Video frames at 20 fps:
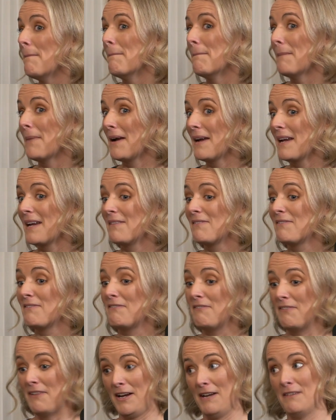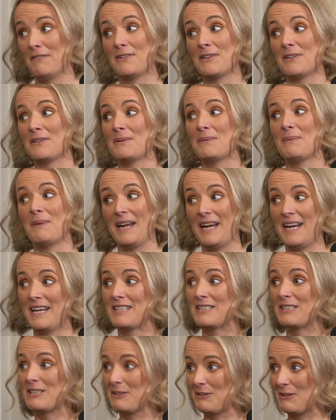My favorite
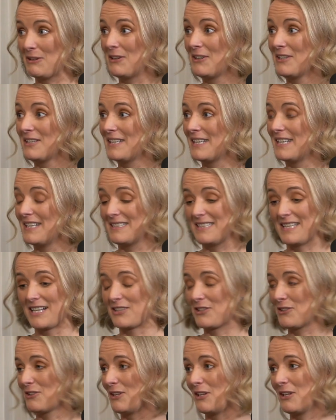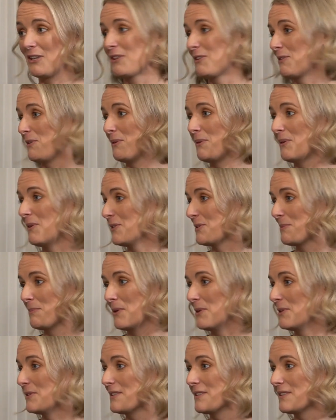way to learn is actually through
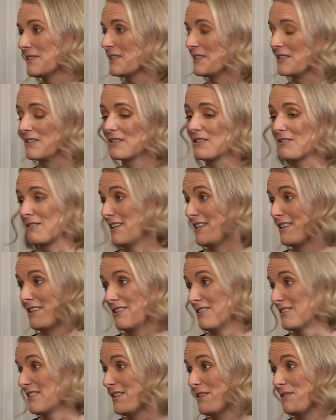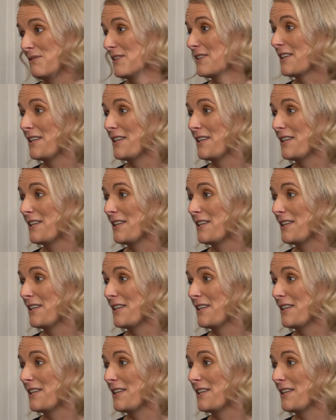osmosis and surrounding yourself with